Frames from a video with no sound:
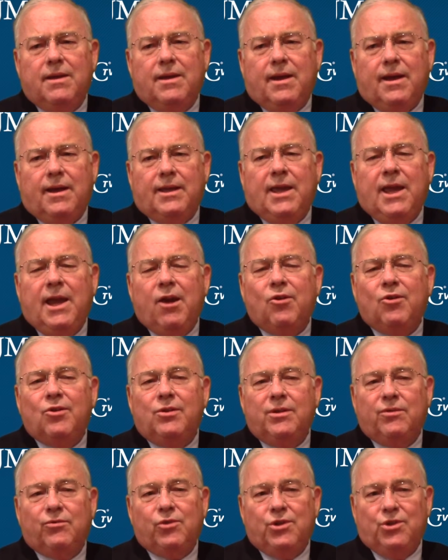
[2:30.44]
a care
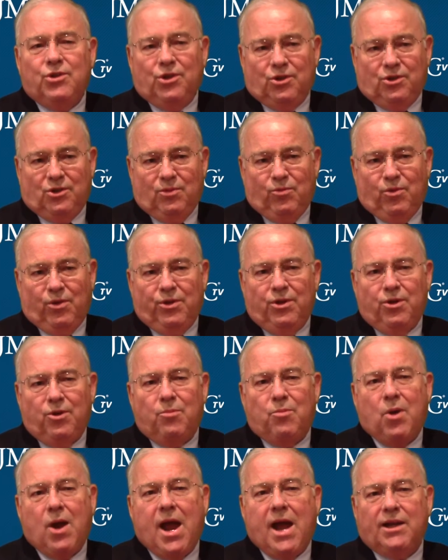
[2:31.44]
delivery system within
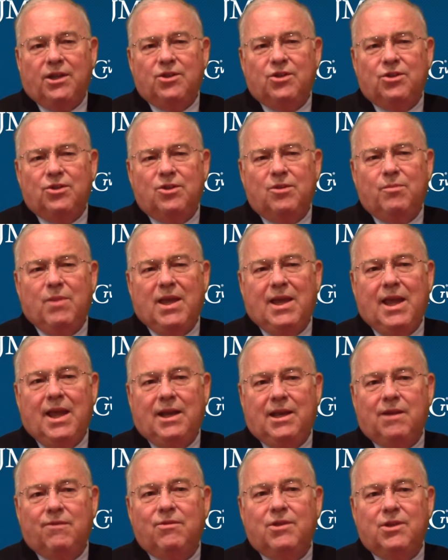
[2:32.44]
your practices to make
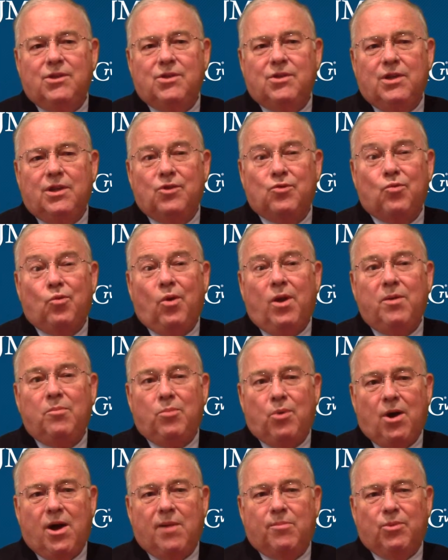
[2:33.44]
any of these things
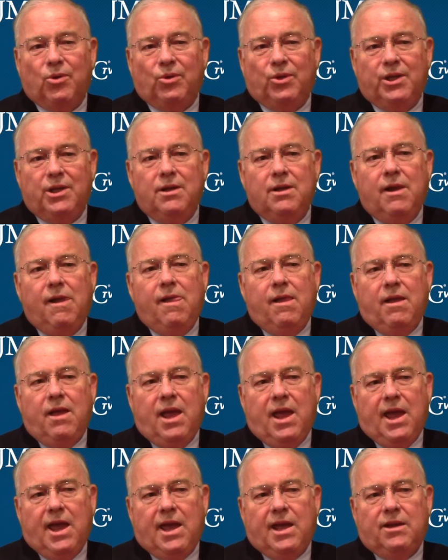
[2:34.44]
run properly.
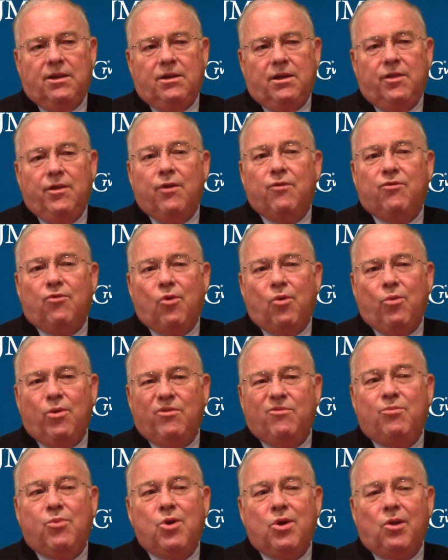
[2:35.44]
And therefore,
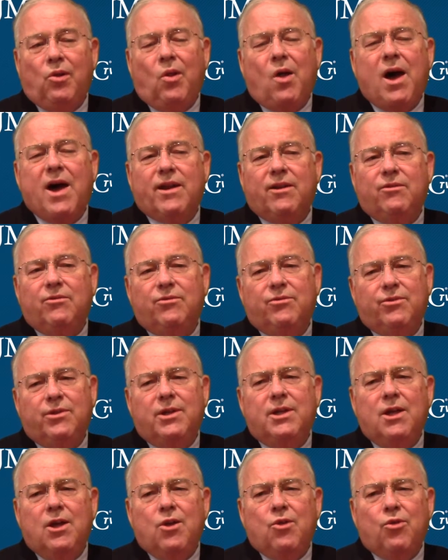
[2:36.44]
we've put a lot of
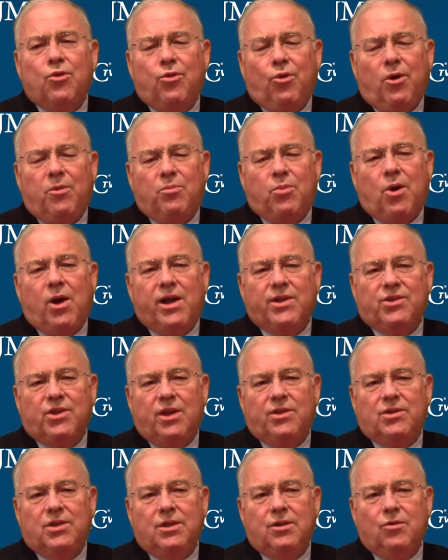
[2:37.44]
thought
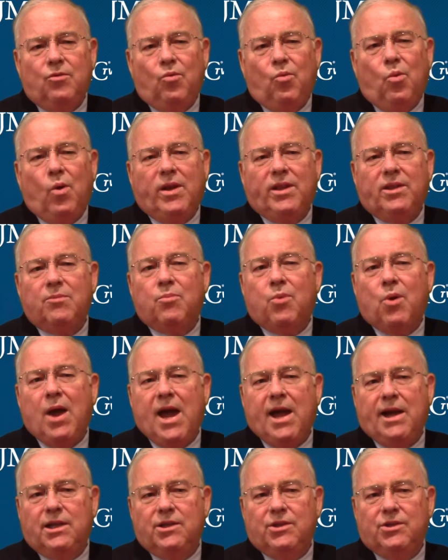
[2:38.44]
process into what the
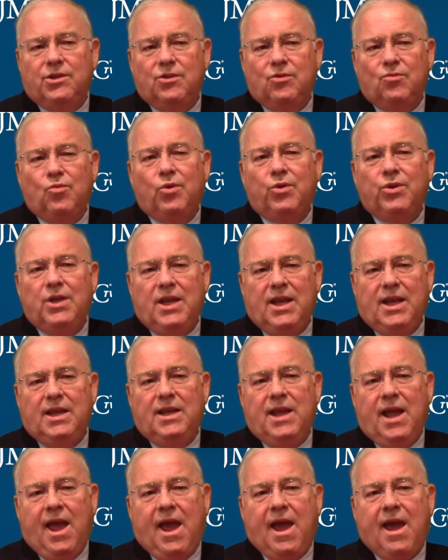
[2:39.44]
practices will
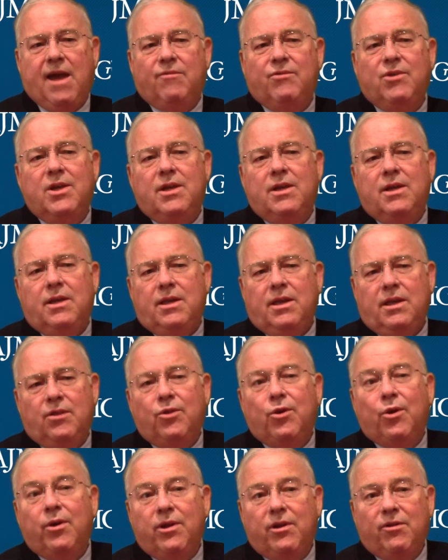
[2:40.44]
need to have
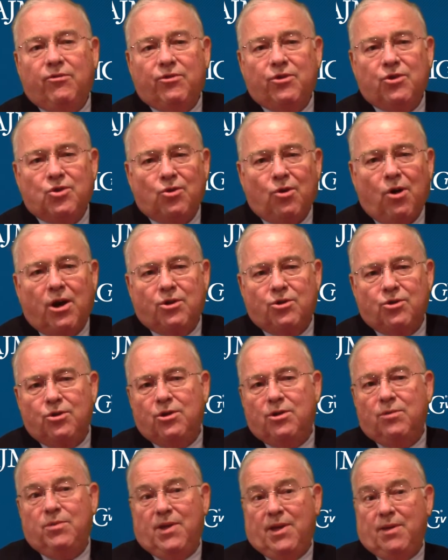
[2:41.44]
in their
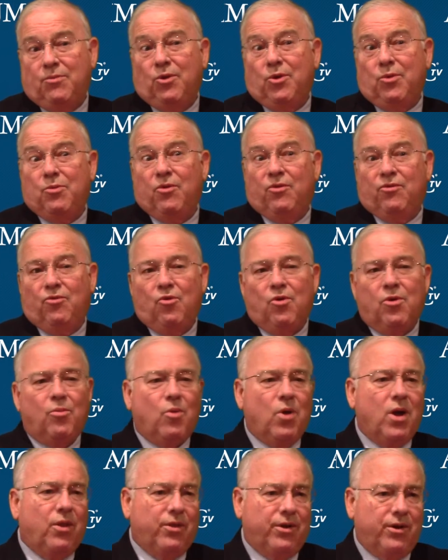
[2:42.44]
infrastructure to be able to perform
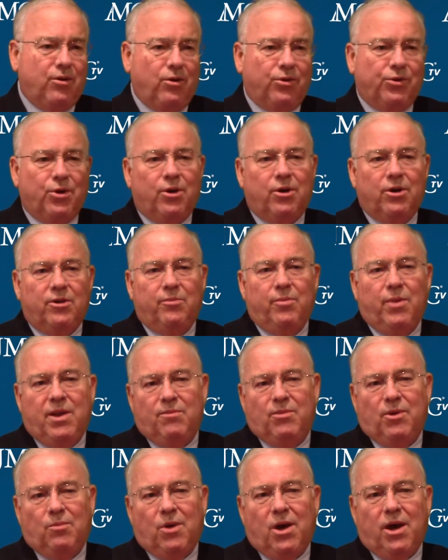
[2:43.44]
well in an alternative
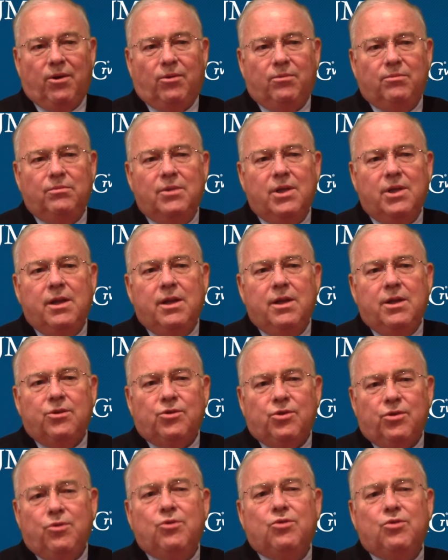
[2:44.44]
payment model.
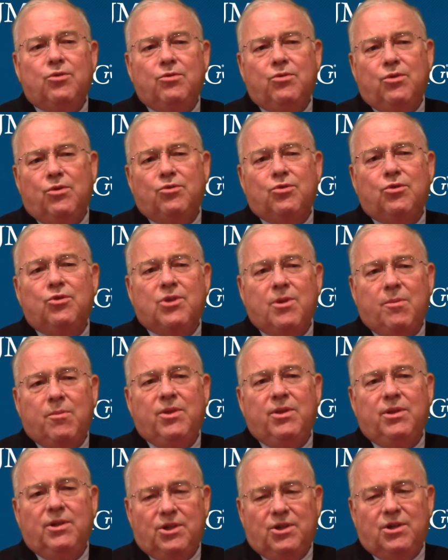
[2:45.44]
So those are some
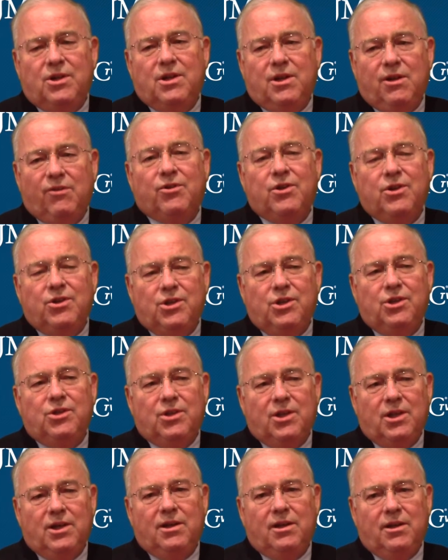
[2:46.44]
of the
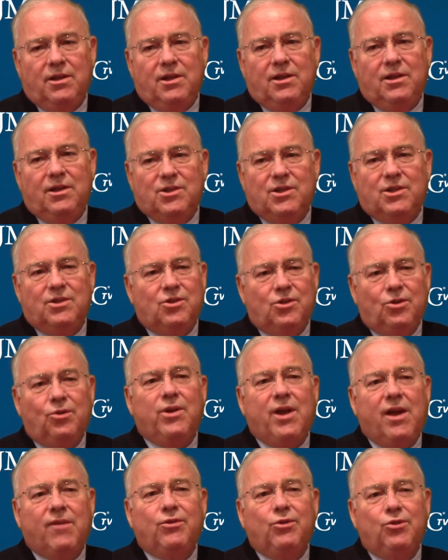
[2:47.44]
differences, and it's
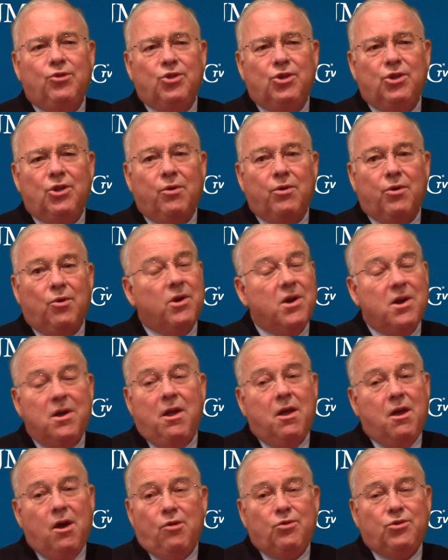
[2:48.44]
still an evolution going on.
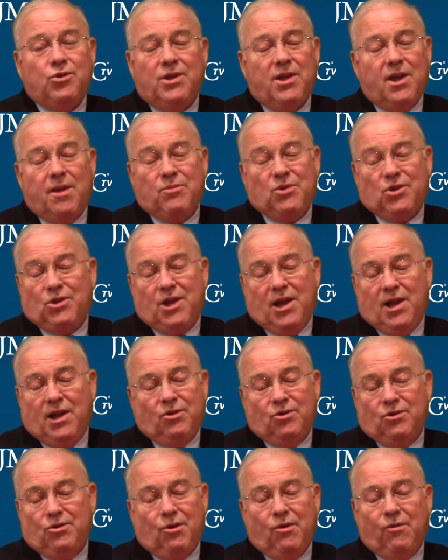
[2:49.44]
OCM's
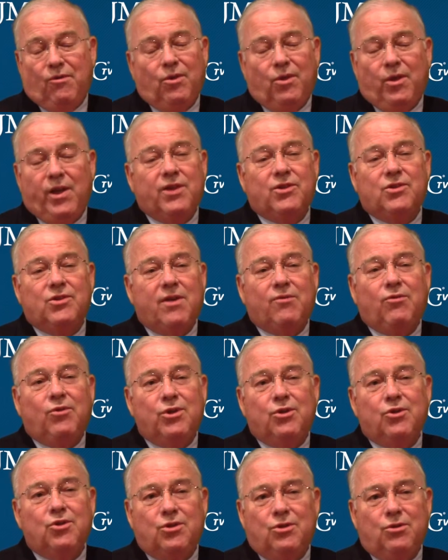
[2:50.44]
changed over the last several
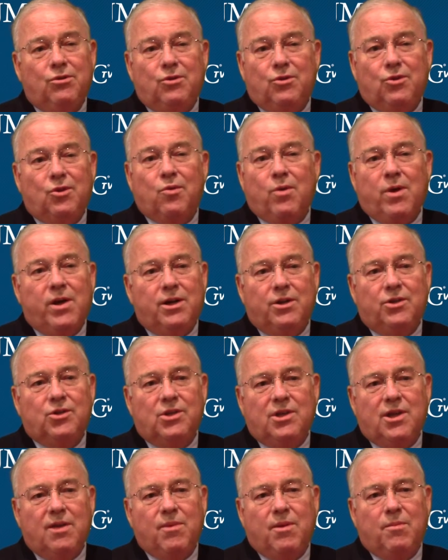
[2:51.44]
years, too, to the credit of
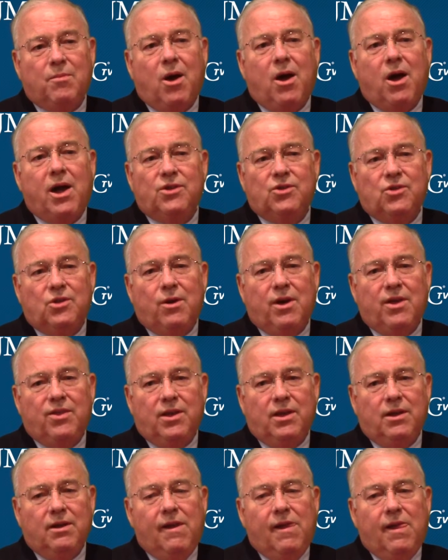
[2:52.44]
CMMI. So I
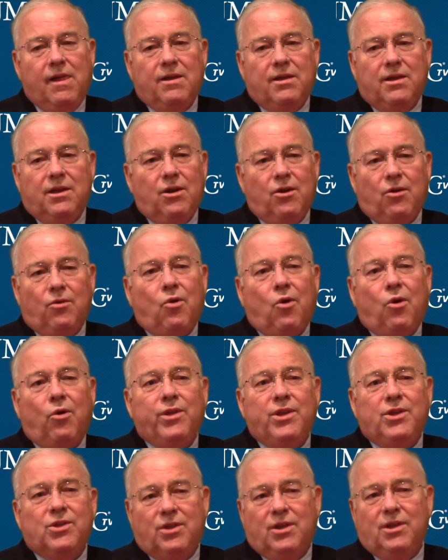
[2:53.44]
think, you know, all
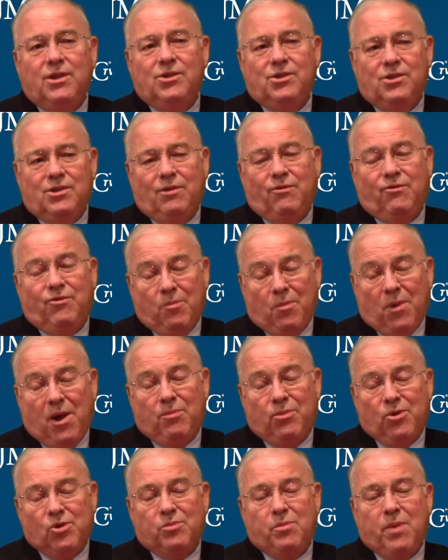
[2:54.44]
these things, from
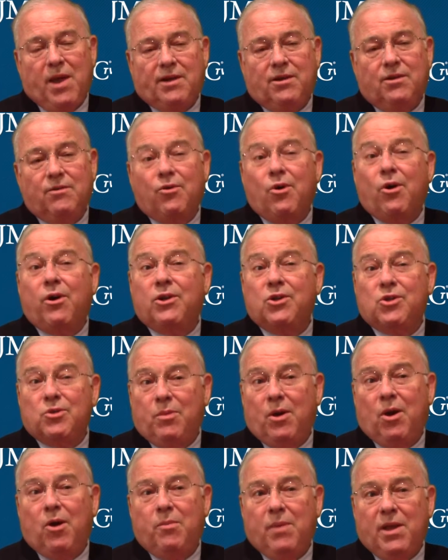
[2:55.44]
my perspective, are
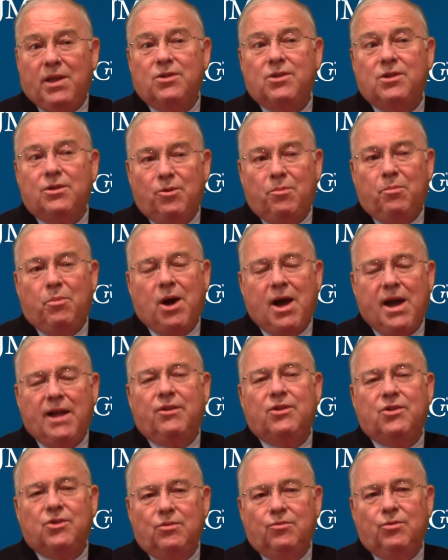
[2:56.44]
experiments, and they're
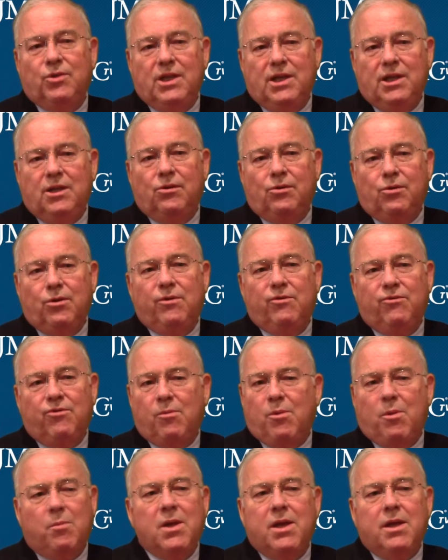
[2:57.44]
pilots, and we need to learn
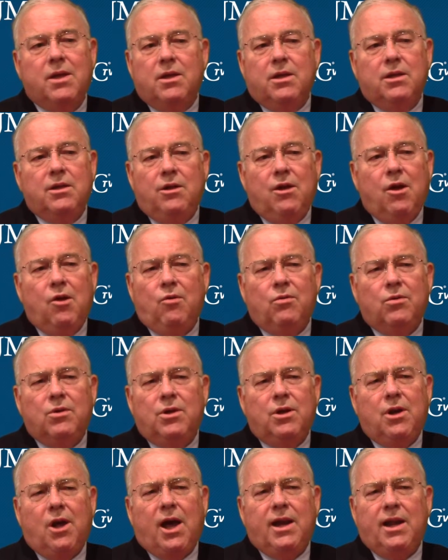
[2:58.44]
from them. No,
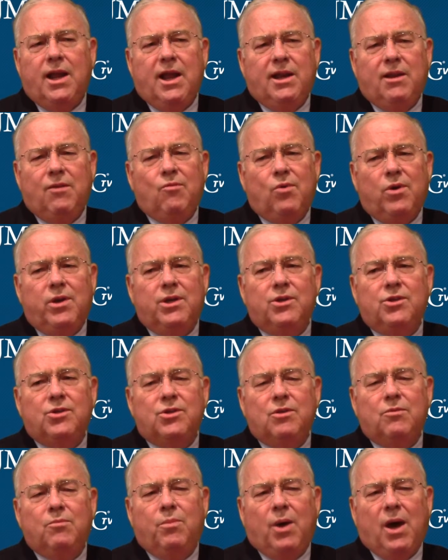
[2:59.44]
not anyone
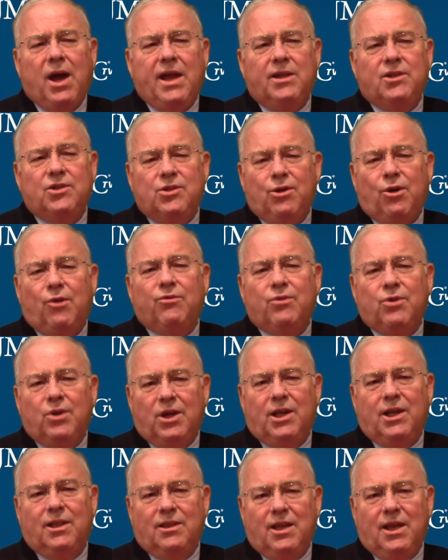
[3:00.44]
is by itself
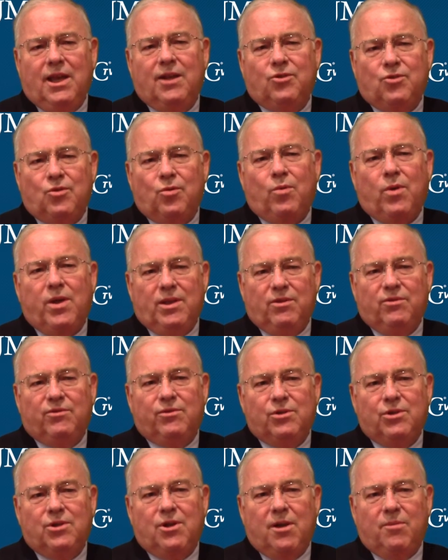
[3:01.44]
going to get the answer right the
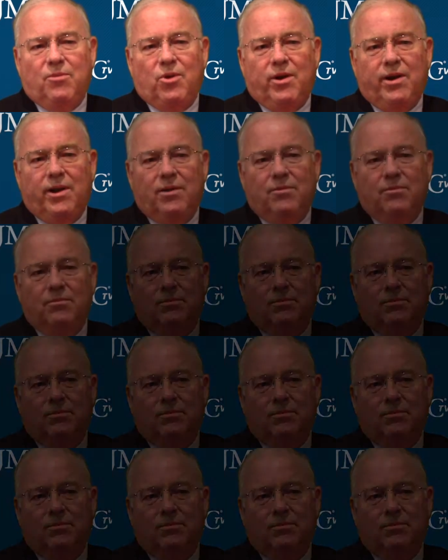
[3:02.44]
first time around.